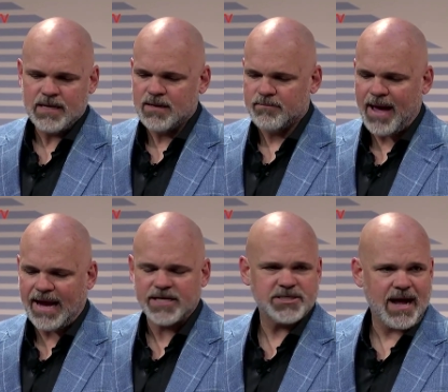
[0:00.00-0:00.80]

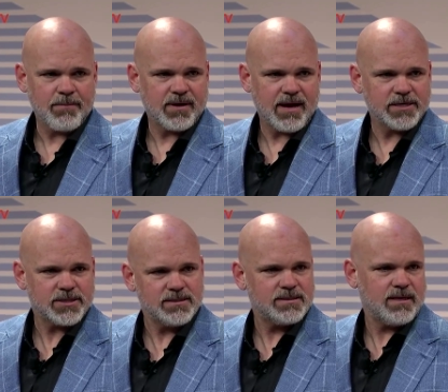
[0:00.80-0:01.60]
packaged
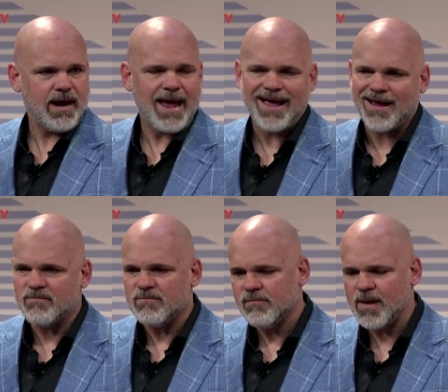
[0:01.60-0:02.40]
applications today
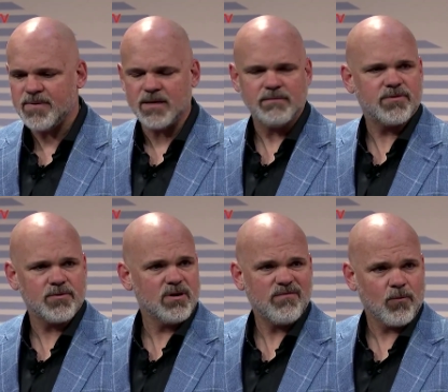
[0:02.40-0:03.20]
might be
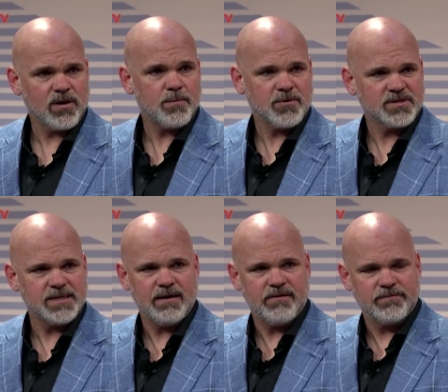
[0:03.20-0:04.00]
30,
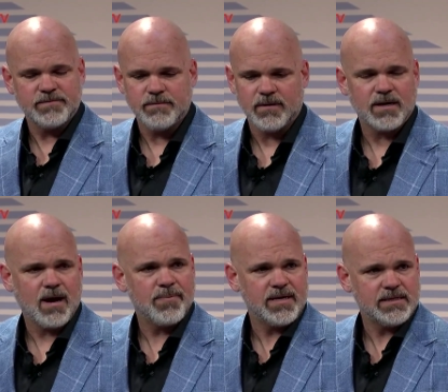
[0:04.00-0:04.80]
40% of a
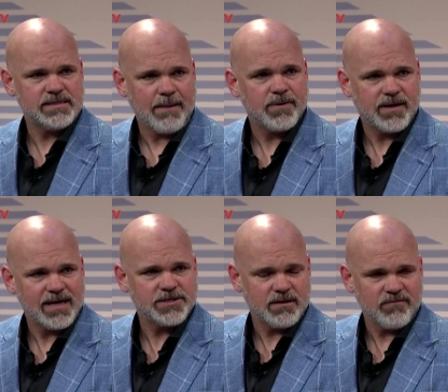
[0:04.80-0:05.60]
company's
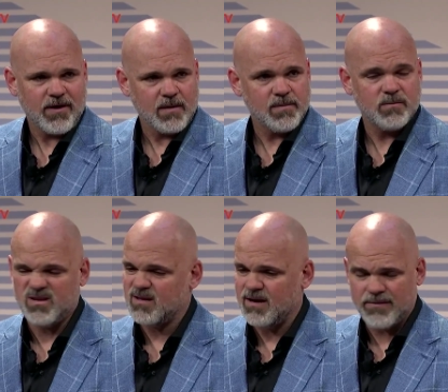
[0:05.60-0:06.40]
application environment
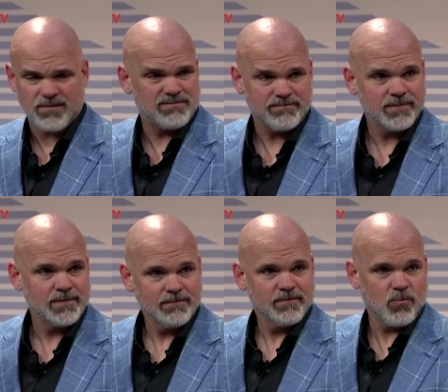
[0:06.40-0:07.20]
with another
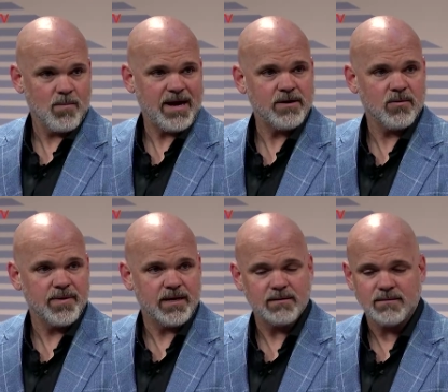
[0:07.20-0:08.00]
remainder
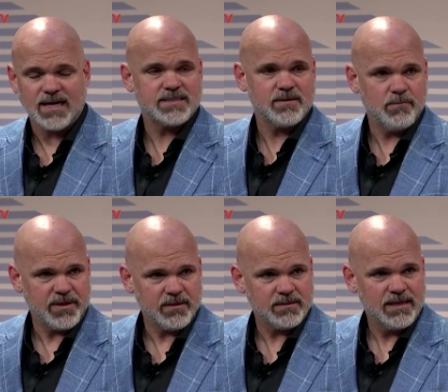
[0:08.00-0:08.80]
being custom
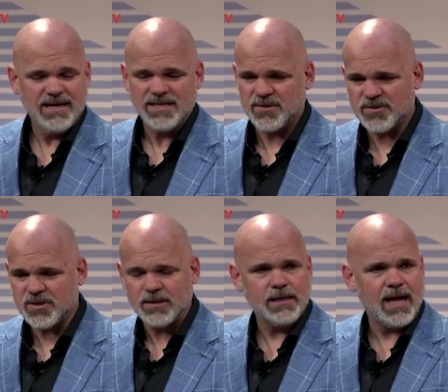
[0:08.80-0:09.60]
built. So there's a
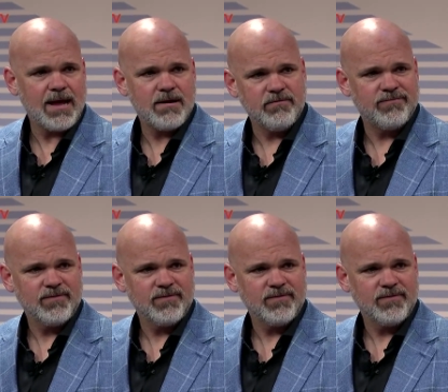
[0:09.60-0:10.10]
lot of